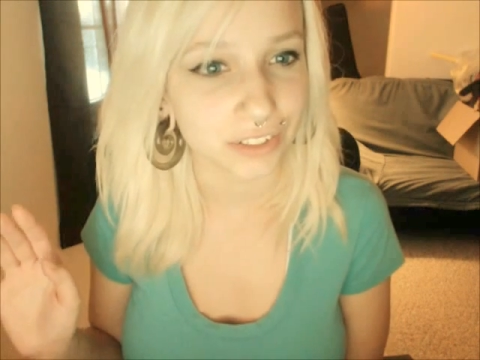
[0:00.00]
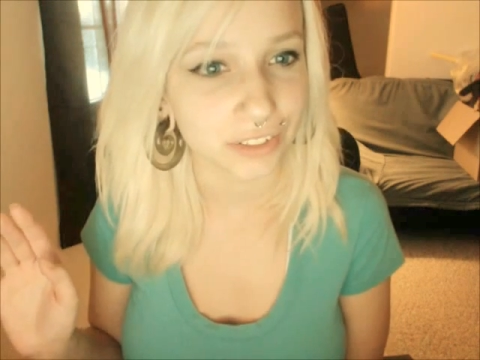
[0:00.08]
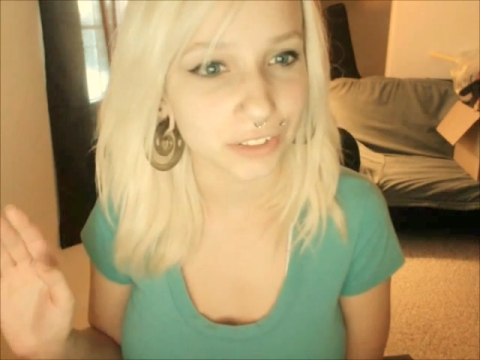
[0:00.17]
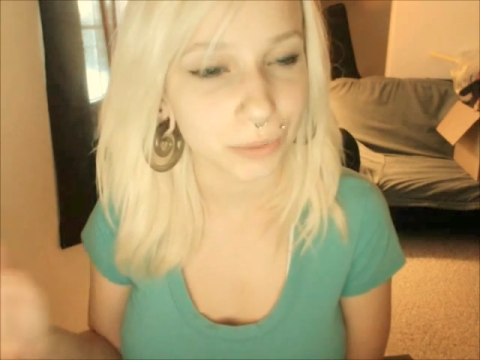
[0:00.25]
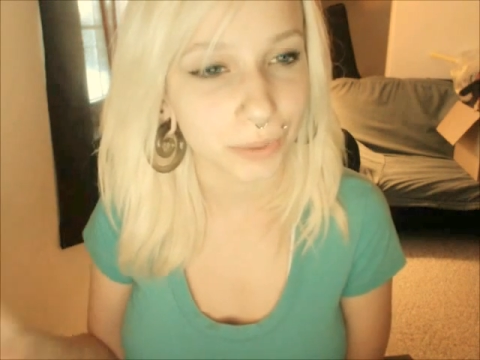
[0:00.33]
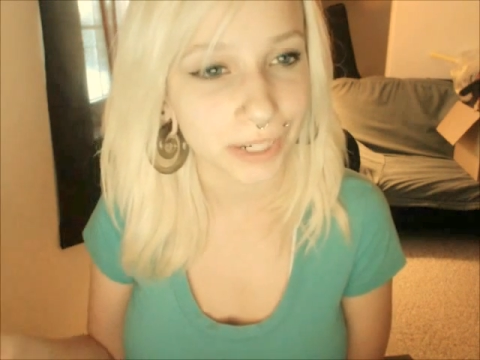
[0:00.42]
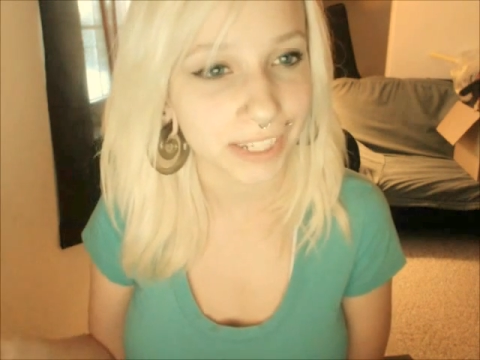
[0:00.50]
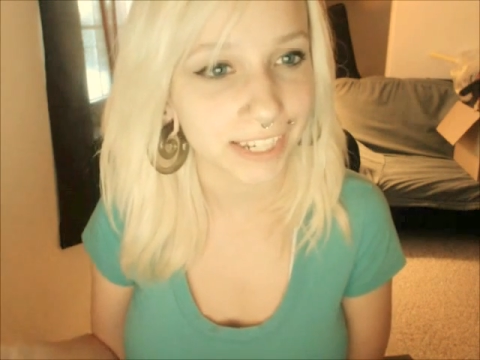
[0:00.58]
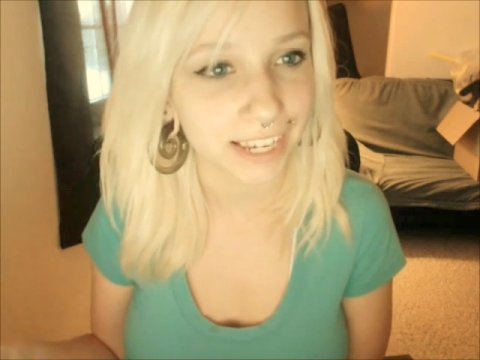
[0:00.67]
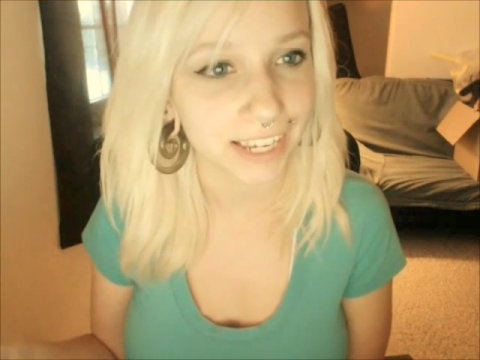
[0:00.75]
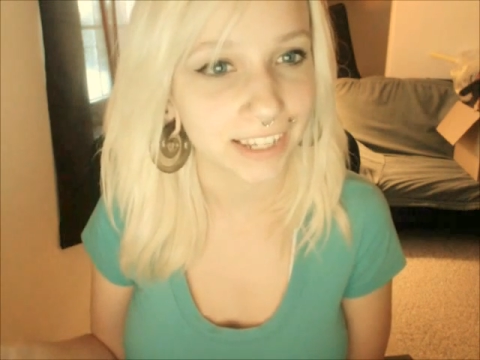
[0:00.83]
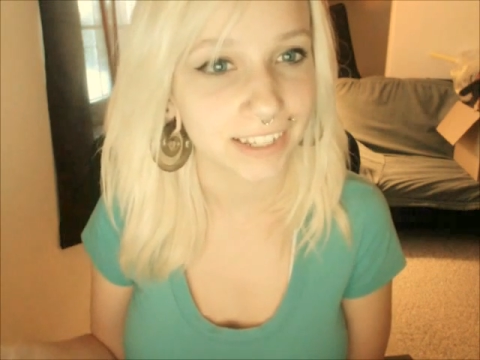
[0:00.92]
20
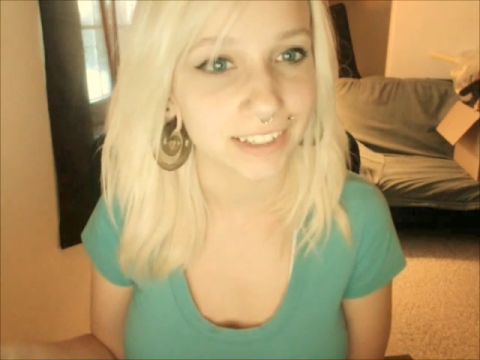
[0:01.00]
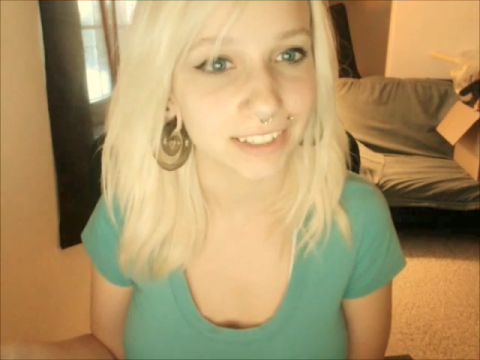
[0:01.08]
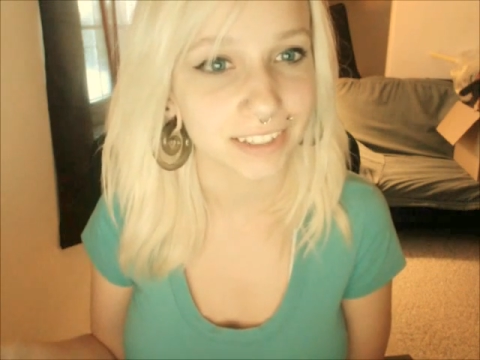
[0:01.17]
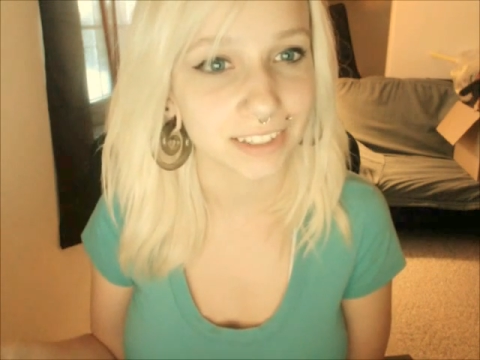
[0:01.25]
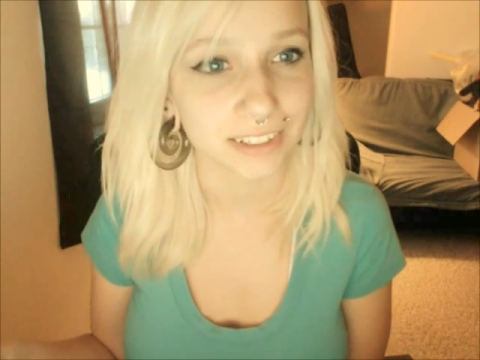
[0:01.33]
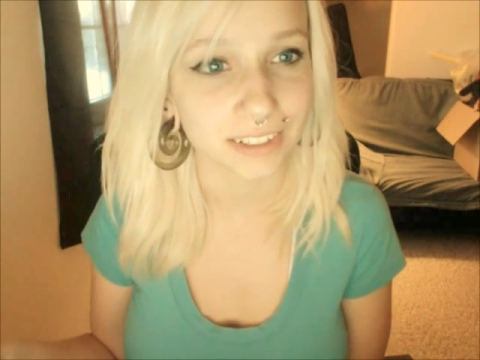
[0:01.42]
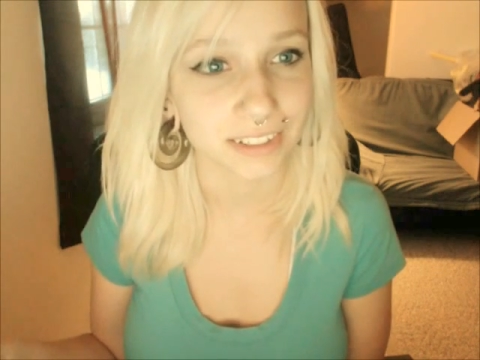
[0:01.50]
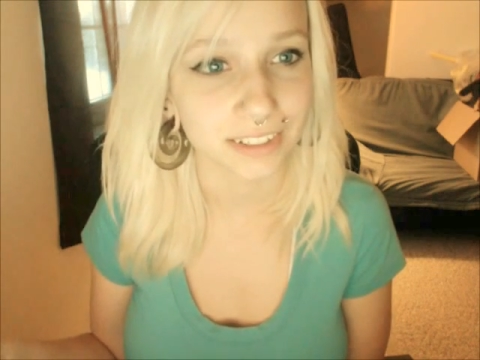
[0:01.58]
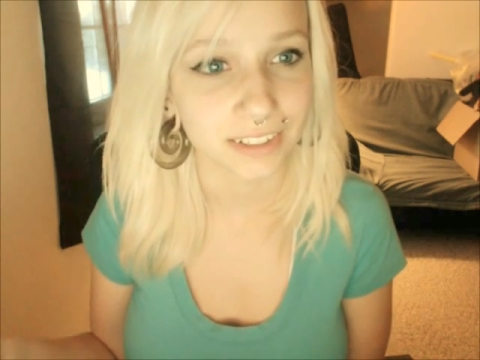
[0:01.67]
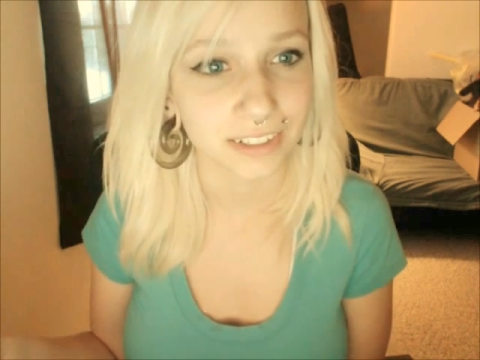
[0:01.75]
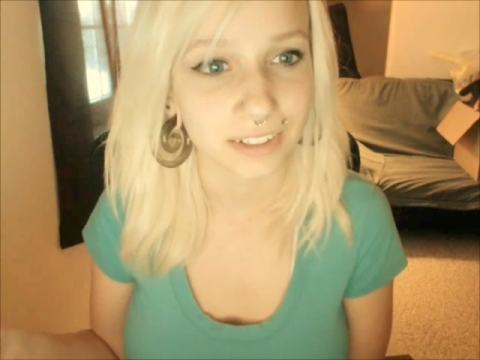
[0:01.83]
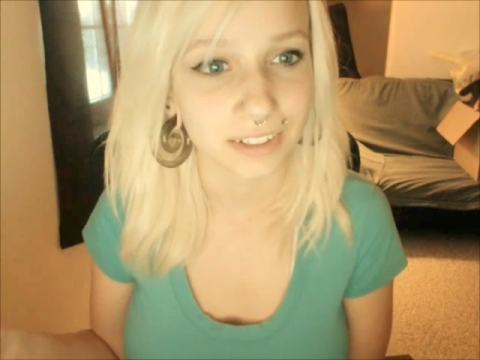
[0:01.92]
days,
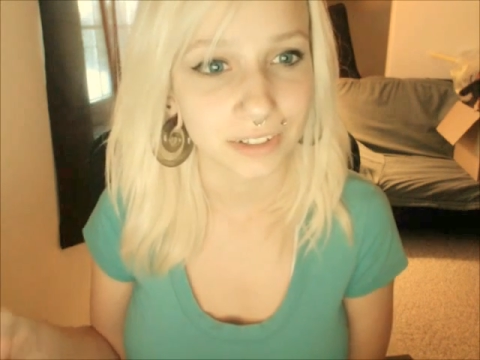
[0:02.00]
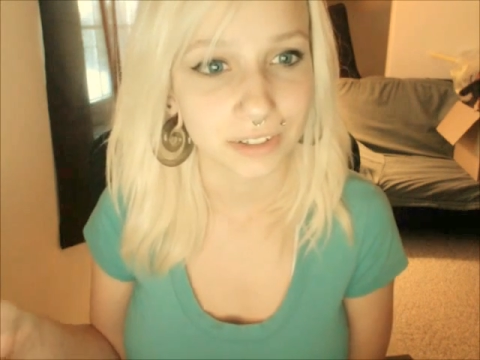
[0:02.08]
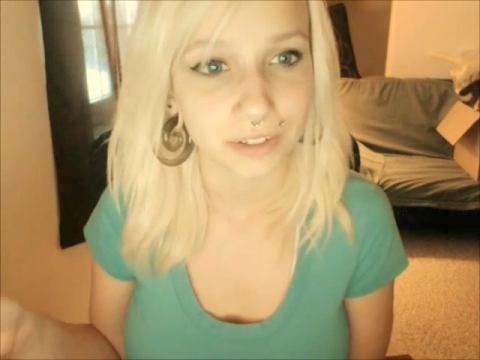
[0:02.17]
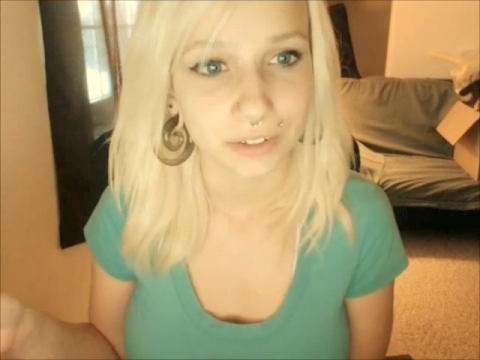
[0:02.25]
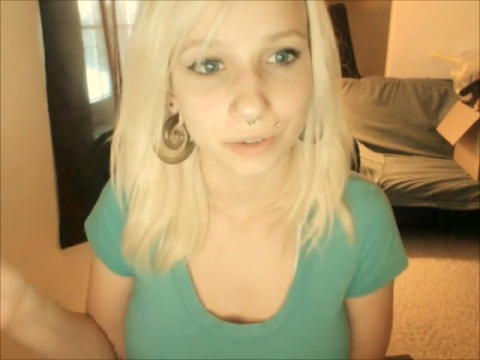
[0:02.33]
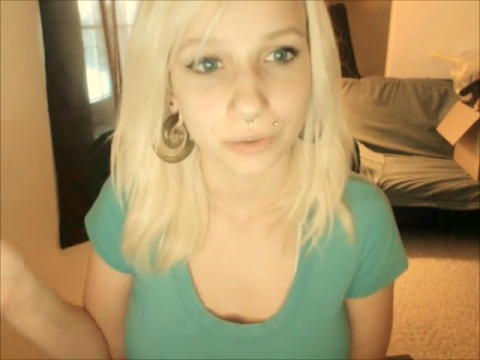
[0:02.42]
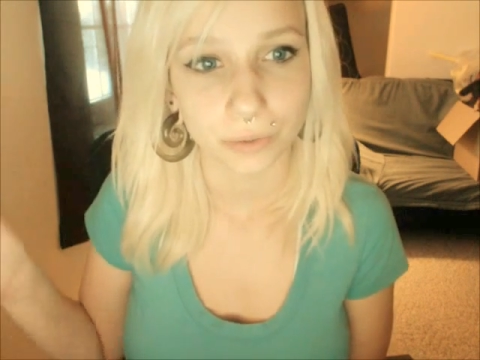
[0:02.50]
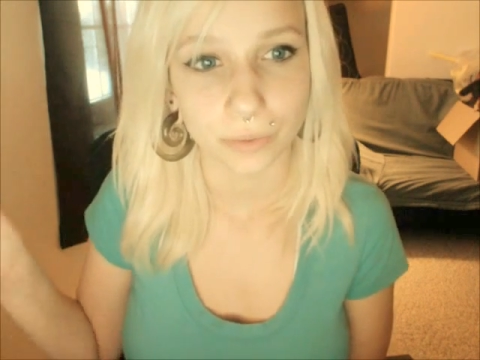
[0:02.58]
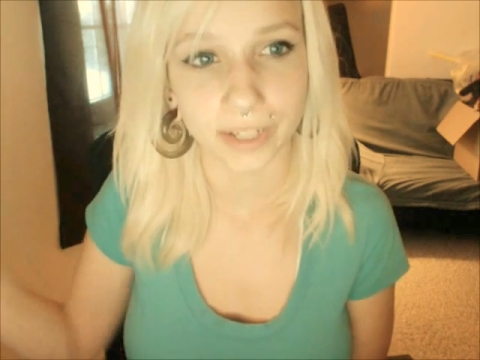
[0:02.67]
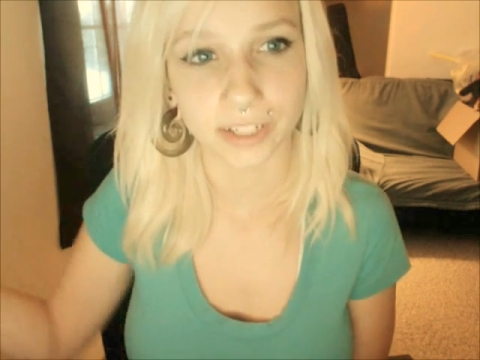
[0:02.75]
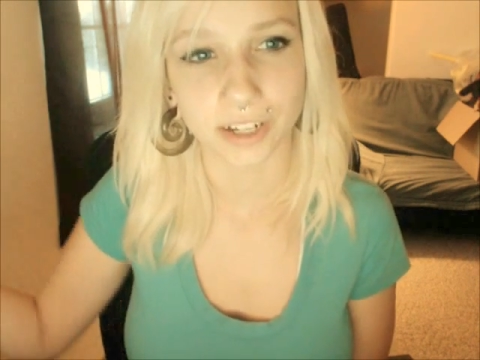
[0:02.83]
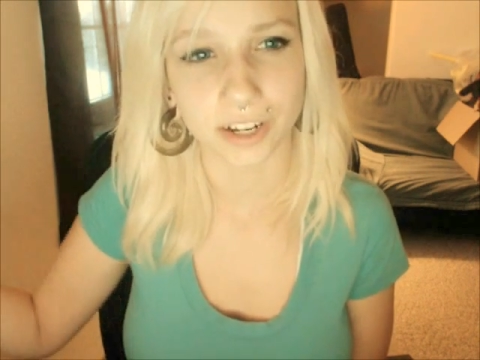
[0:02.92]

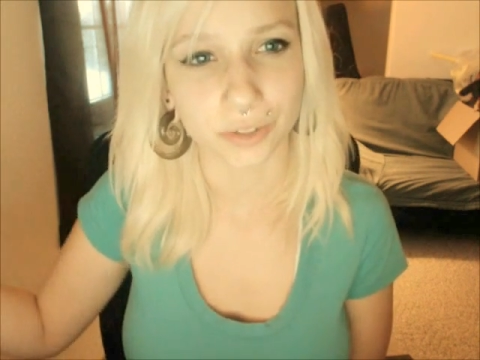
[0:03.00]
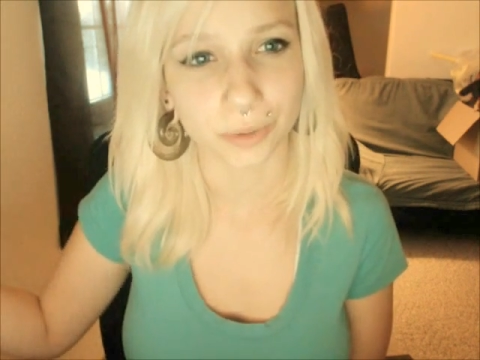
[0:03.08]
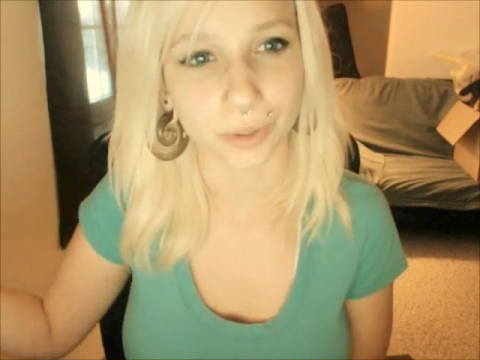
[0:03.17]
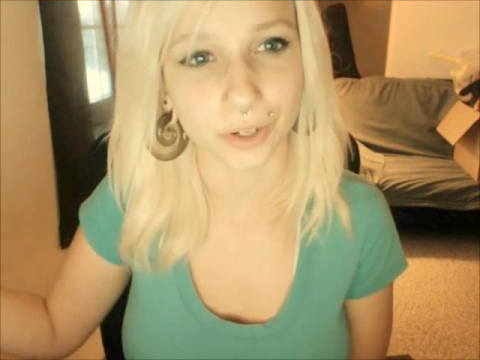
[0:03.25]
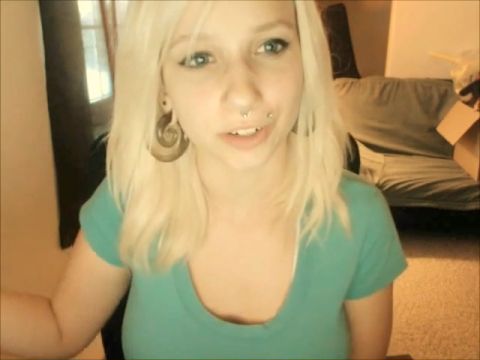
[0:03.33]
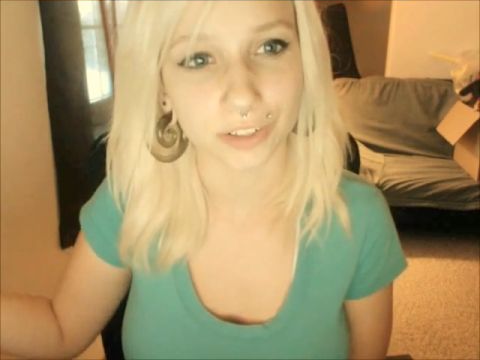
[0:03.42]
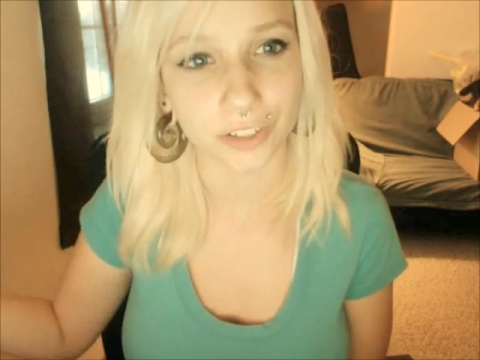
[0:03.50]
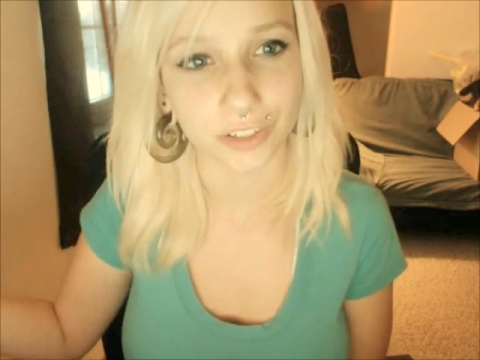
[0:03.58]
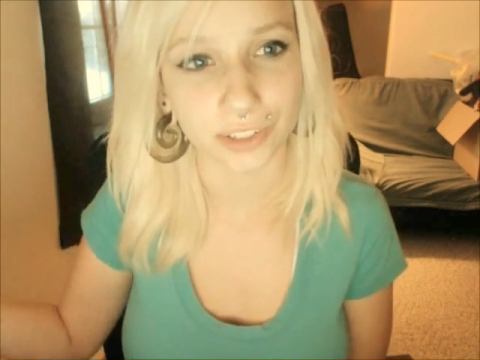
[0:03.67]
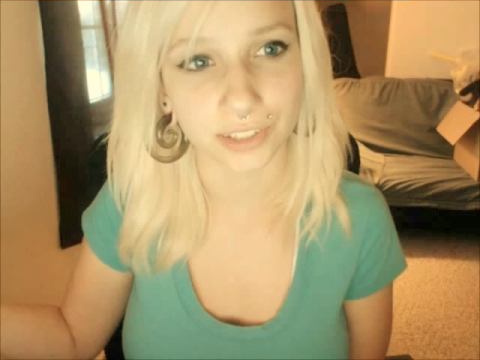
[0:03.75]
why talk to her if she's